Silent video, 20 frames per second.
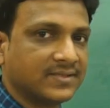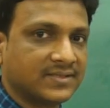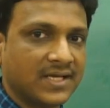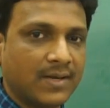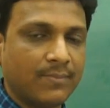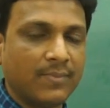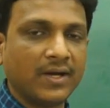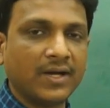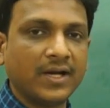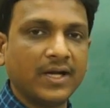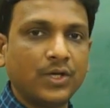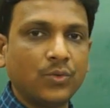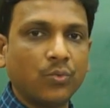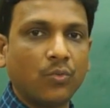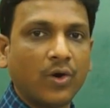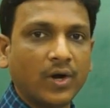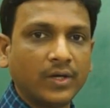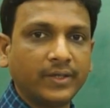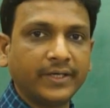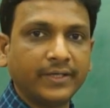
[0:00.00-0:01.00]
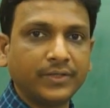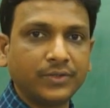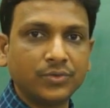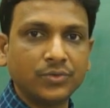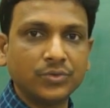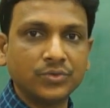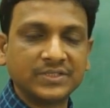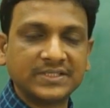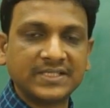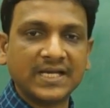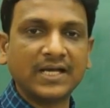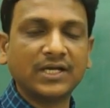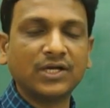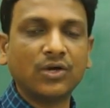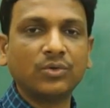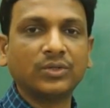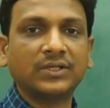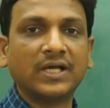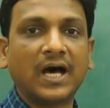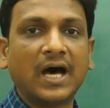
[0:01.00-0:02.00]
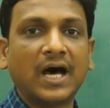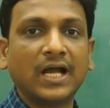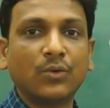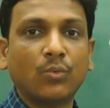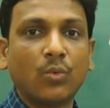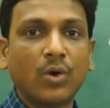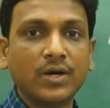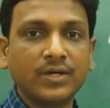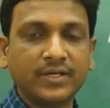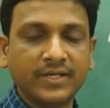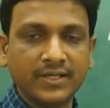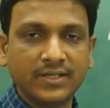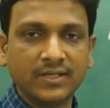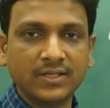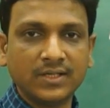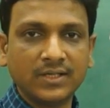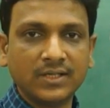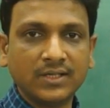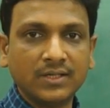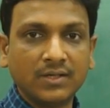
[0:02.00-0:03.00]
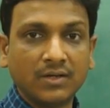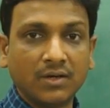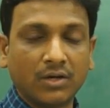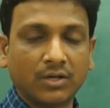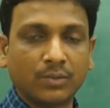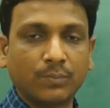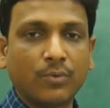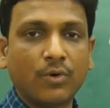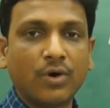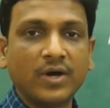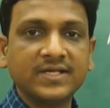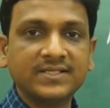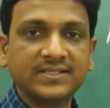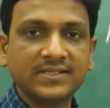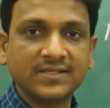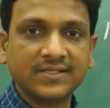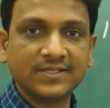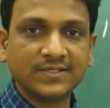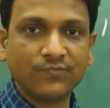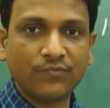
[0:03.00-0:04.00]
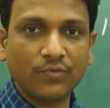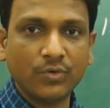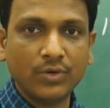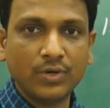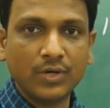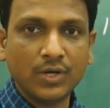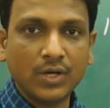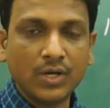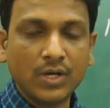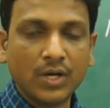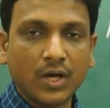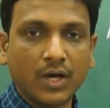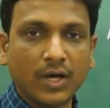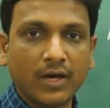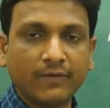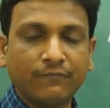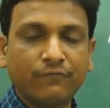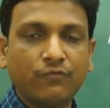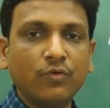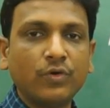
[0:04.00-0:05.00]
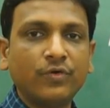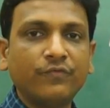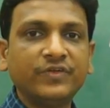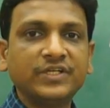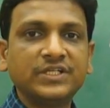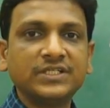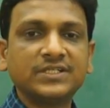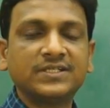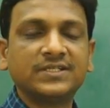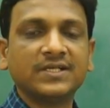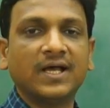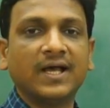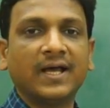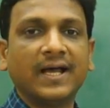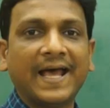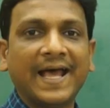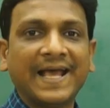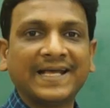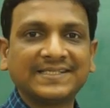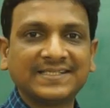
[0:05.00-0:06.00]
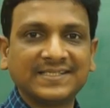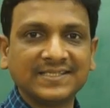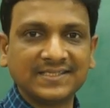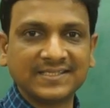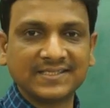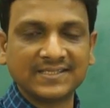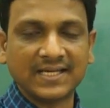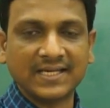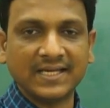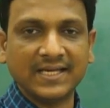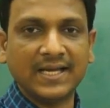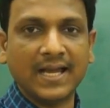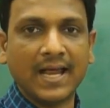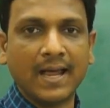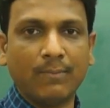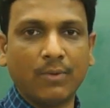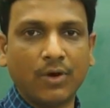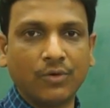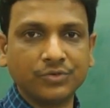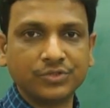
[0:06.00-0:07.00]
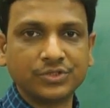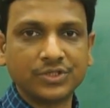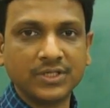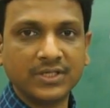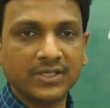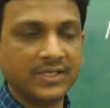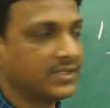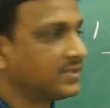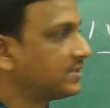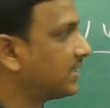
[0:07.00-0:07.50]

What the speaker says: stomach, it wanted to send out the unwanted or poisonous food or food which is excess in amount. In